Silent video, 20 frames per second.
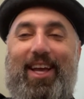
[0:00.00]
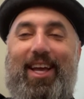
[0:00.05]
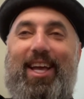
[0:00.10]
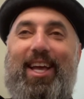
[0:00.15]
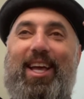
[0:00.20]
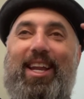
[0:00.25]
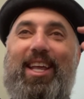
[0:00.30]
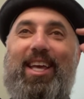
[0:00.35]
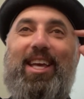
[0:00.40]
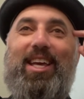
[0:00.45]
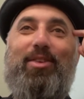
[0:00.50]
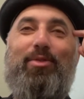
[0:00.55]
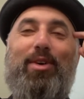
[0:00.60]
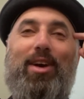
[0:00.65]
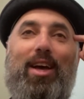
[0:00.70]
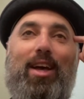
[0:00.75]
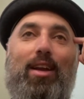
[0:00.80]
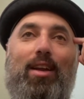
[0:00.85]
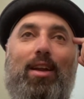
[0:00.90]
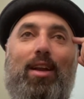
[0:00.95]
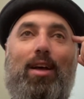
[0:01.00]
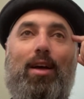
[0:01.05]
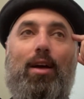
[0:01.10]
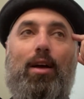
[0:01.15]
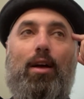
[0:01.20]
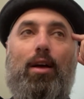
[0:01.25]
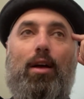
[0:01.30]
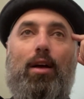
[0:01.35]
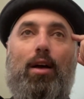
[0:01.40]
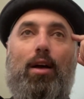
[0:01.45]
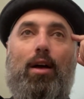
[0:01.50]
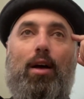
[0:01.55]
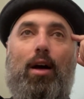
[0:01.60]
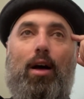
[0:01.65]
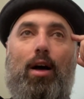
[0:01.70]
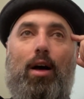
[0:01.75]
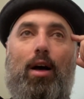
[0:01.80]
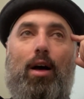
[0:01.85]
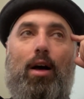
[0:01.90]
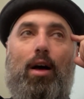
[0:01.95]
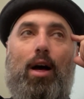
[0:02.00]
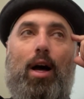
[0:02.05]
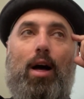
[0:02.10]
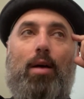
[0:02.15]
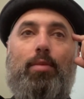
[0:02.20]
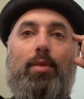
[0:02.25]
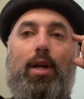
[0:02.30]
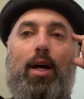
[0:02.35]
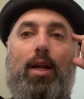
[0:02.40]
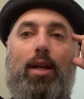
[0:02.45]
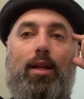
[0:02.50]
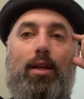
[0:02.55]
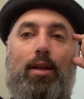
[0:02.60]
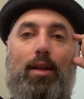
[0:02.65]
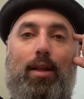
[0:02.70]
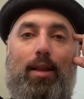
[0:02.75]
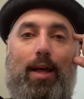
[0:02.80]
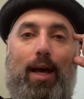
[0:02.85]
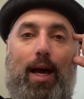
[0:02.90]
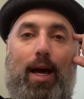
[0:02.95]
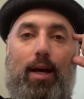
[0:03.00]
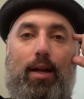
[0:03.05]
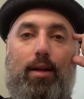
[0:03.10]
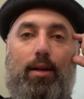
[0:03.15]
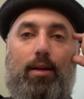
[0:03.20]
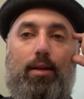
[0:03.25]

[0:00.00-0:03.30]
And he went, I'm not into that.